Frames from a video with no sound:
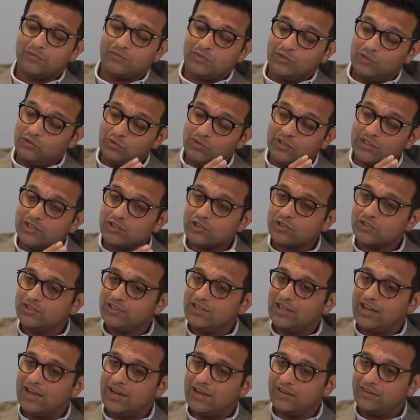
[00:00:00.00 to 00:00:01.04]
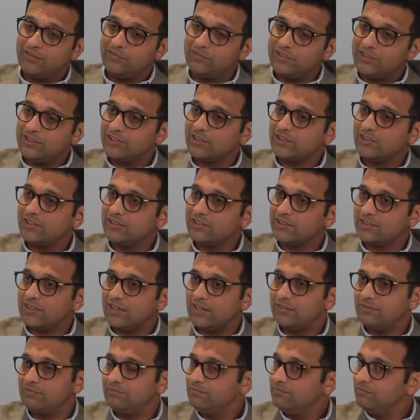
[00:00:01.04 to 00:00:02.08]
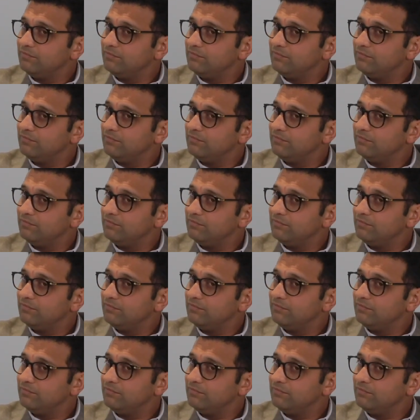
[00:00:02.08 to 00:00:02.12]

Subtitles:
you initially had VCs that